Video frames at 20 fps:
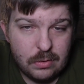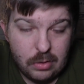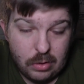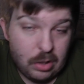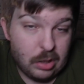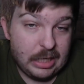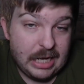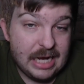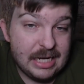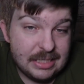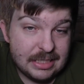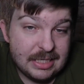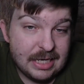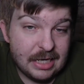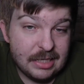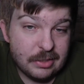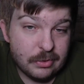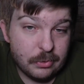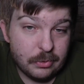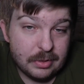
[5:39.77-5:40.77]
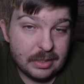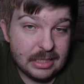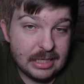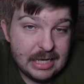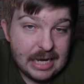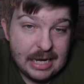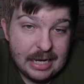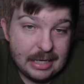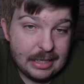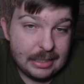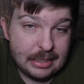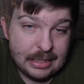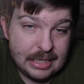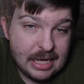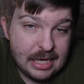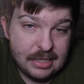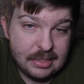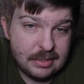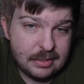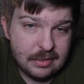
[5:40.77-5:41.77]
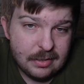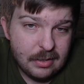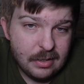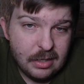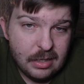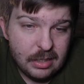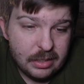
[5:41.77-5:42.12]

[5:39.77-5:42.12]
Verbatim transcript: uh, Kansas high school kids,